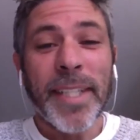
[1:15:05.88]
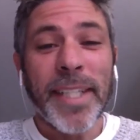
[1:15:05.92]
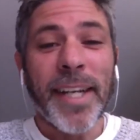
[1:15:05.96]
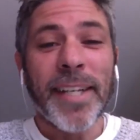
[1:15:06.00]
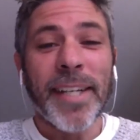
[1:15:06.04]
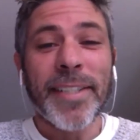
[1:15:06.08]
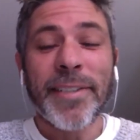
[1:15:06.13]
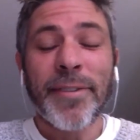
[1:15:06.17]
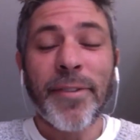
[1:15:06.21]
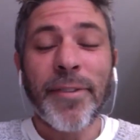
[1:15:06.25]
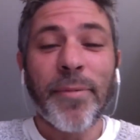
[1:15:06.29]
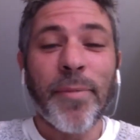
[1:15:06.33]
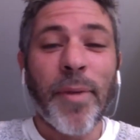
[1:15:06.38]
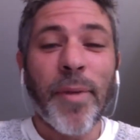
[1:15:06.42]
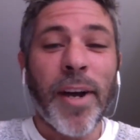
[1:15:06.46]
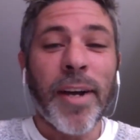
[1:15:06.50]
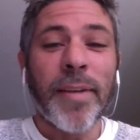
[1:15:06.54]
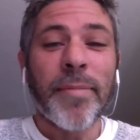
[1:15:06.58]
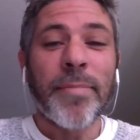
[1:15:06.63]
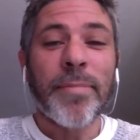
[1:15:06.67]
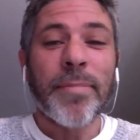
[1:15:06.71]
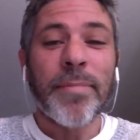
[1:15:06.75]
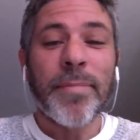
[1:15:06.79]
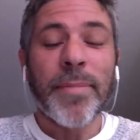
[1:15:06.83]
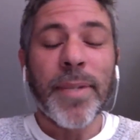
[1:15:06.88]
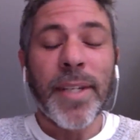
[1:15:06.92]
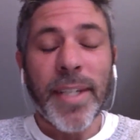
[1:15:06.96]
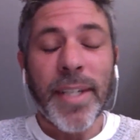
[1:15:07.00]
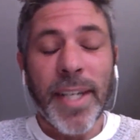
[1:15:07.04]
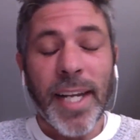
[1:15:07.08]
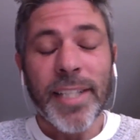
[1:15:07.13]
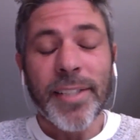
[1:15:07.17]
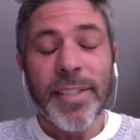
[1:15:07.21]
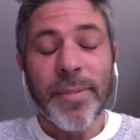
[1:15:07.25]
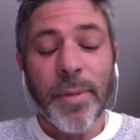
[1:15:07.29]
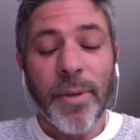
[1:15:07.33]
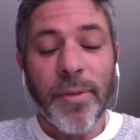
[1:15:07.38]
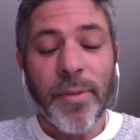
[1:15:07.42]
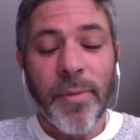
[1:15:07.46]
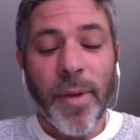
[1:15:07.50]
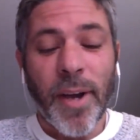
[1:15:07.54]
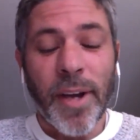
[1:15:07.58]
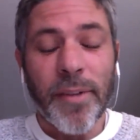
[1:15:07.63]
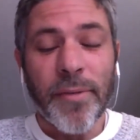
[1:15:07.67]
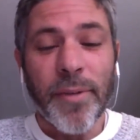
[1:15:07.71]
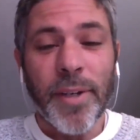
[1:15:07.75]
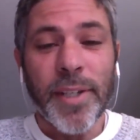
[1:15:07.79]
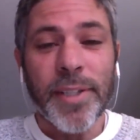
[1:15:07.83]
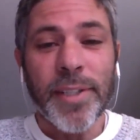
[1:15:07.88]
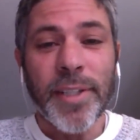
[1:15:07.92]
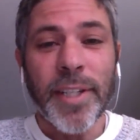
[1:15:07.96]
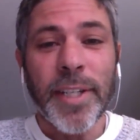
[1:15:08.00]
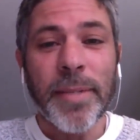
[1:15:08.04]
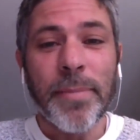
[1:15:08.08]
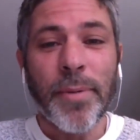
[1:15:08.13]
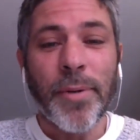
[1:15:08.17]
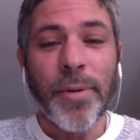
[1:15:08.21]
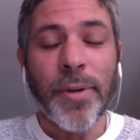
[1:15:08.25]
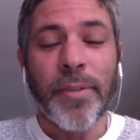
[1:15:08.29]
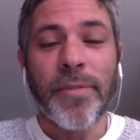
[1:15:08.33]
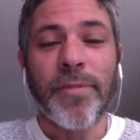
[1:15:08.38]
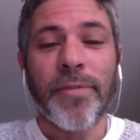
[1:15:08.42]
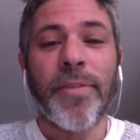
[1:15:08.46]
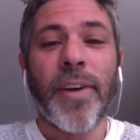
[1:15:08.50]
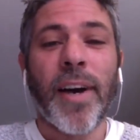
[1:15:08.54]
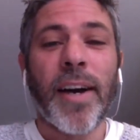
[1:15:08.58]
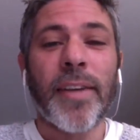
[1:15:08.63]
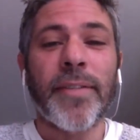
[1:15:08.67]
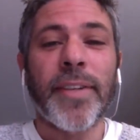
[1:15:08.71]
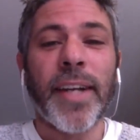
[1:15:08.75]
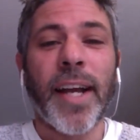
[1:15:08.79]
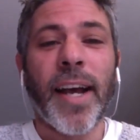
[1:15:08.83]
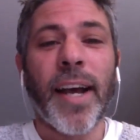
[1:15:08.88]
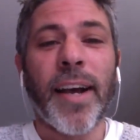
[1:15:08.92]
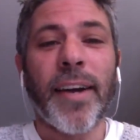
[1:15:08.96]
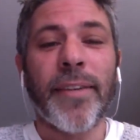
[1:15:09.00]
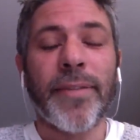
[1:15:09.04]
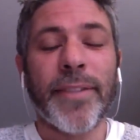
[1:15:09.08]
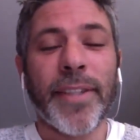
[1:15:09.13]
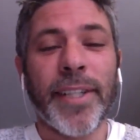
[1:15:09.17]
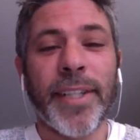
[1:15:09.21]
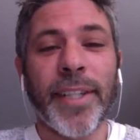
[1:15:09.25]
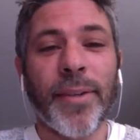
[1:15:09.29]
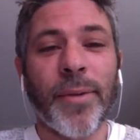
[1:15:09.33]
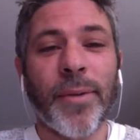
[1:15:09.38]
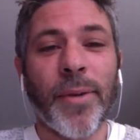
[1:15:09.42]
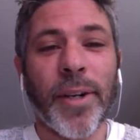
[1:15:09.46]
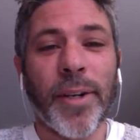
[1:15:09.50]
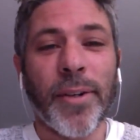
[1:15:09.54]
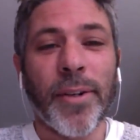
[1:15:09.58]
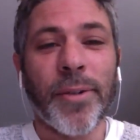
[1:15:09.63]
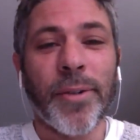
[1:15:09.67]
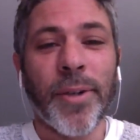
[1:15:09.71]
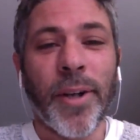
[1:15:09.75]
customer of mine recently bought a 5.5 kilowatt